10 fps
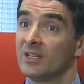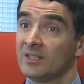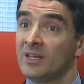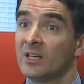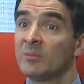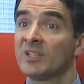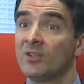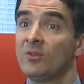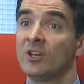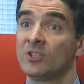the economic
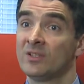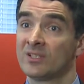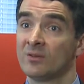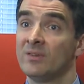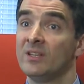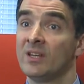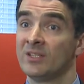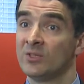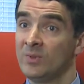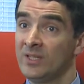situation in Slovenia
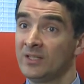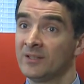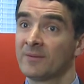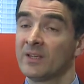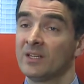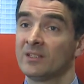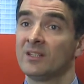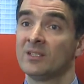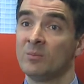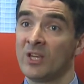is weak. There
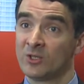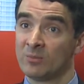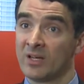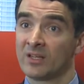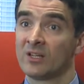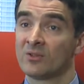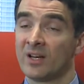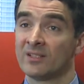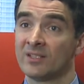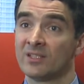is a major banking
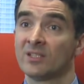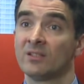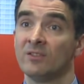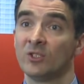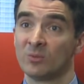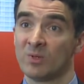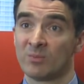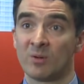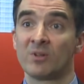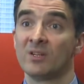crisis which should be
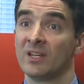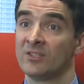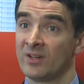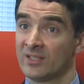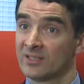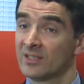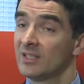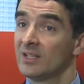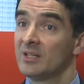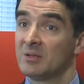properly addressed.
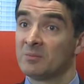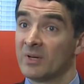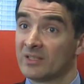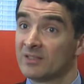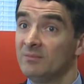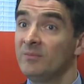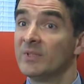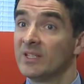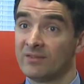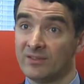But
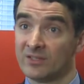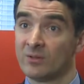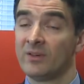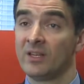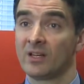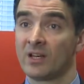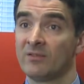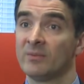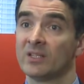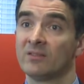if the Slovenian
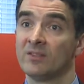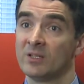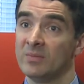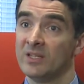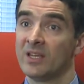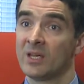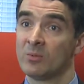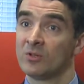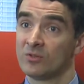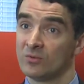government will be
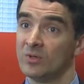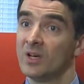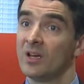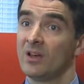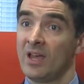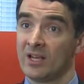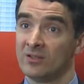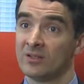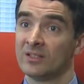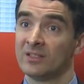able to
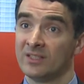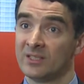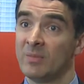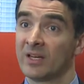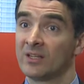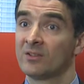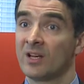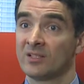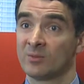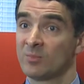handle this banking
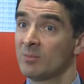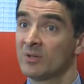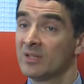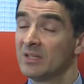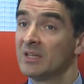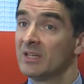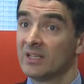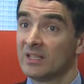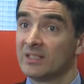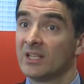crisis properly,
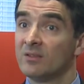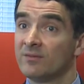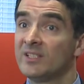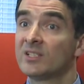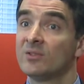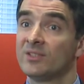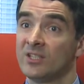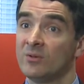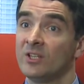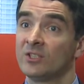then the fiscal
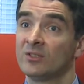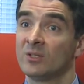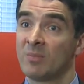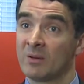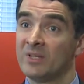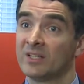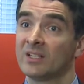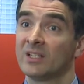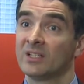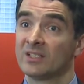situation, the public
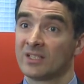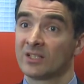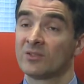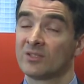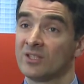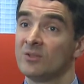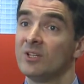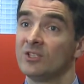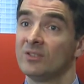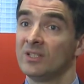sector
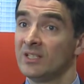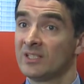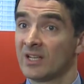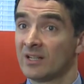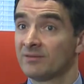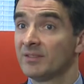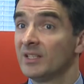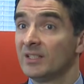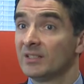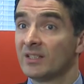situation in itself
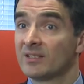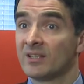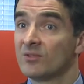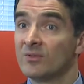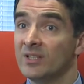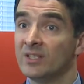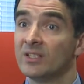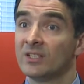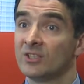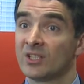does not really
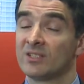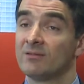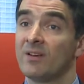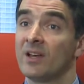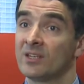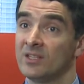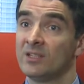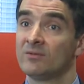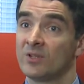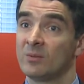justify a
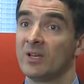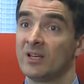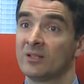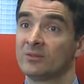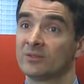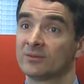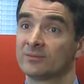need for a bailout.